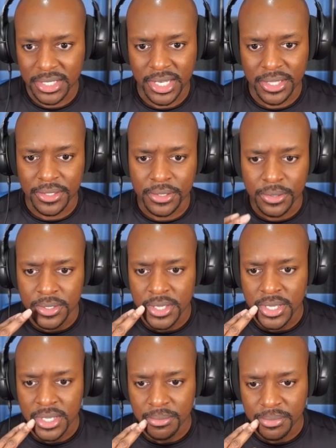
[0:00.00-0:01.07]
yet, though,
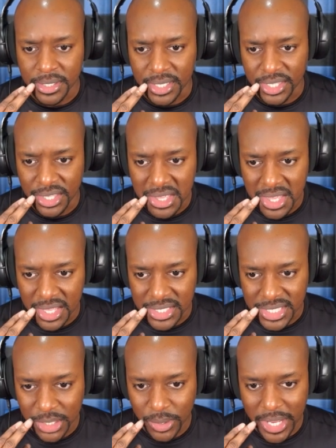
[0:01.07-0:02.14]
because
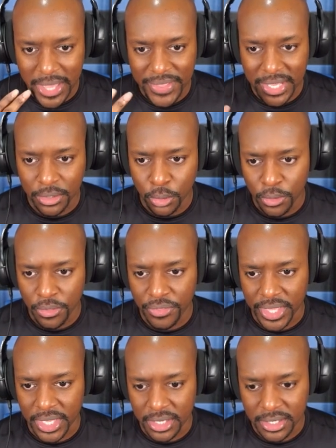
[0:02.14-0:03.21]
I don't have that little
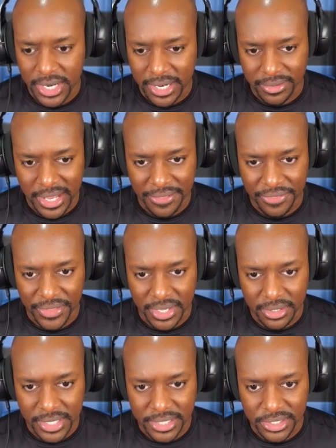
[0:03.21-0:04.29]
thing, that
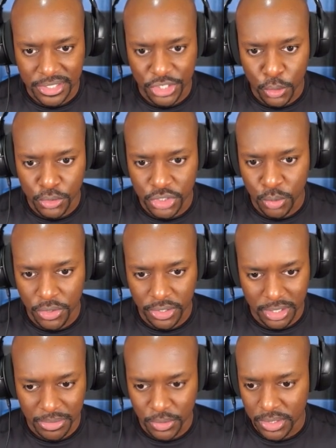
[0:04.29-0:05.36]
thing that shows us what the
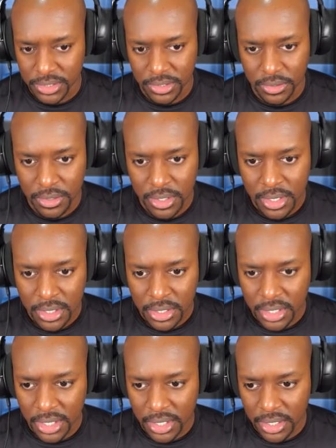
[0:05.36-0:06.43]
community center
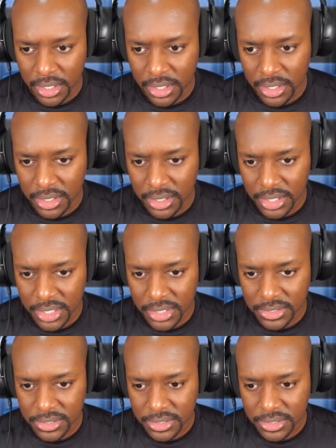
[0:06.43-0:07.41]
needs.